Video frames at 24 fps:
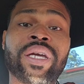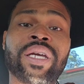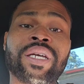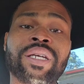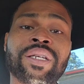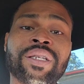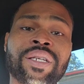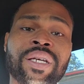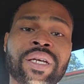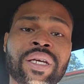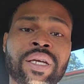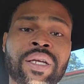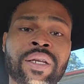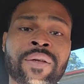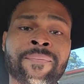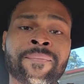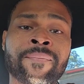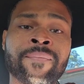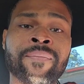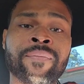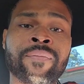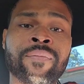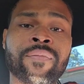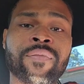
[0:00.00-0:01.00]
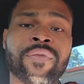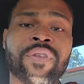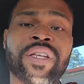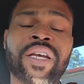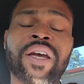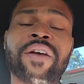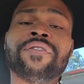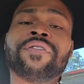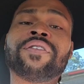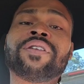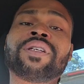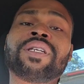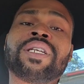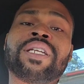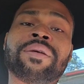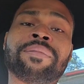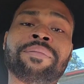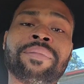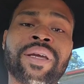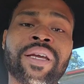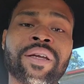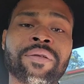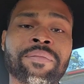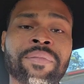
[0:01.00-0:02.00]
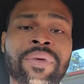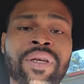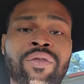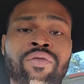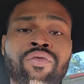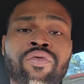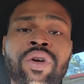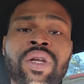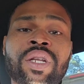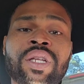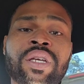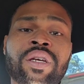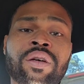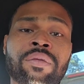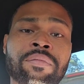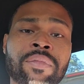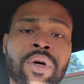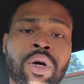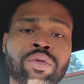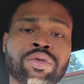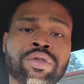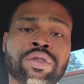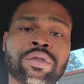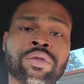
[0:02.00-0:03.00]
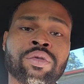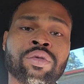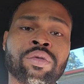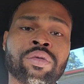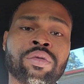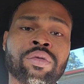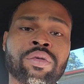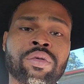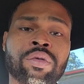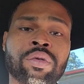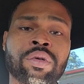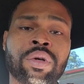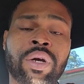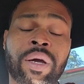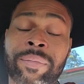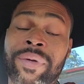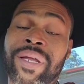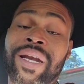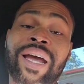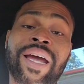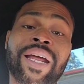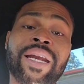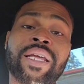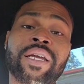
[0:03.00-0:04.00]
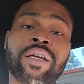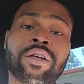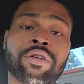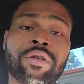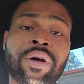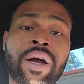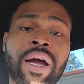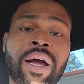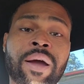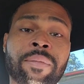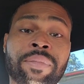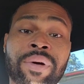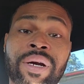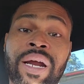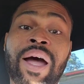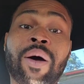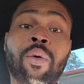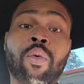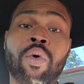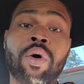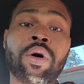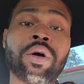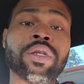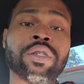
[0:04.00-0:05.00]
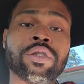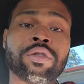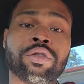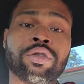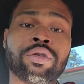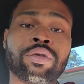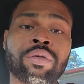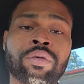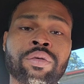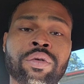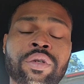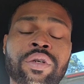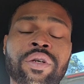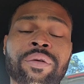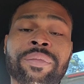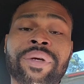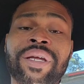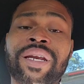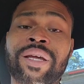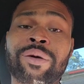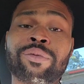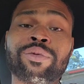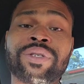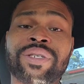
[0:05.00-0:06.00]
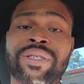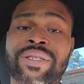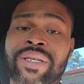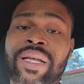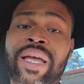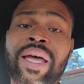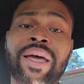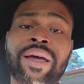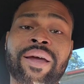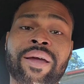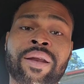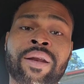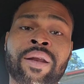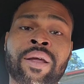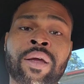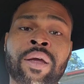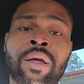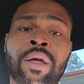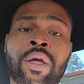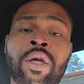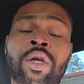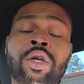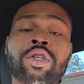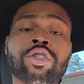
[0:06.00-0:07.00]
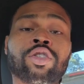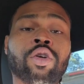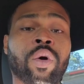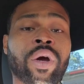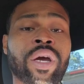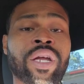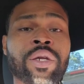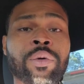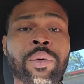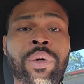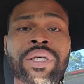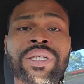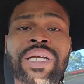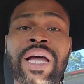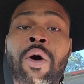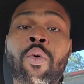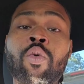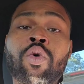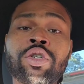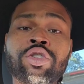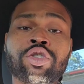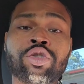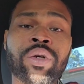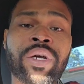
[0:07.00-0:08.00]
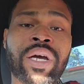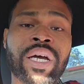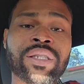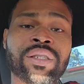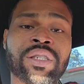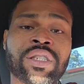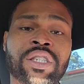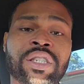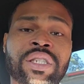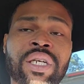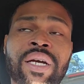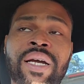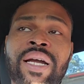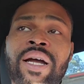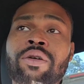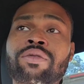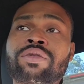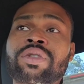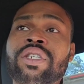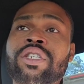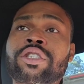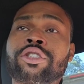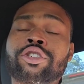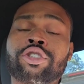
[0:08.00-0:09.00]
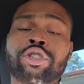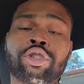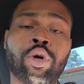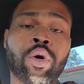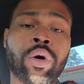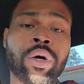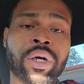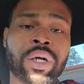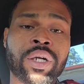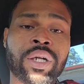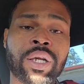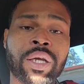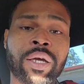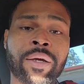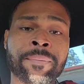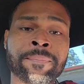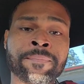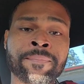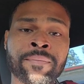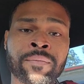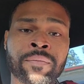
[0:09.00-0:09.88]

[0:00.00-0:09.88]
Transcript: he did definitely made me really emotional. I mean, I didn't cry, but I wanted to. You know what I mean? It was sad. So, anyways, I want you guys to check out this short clip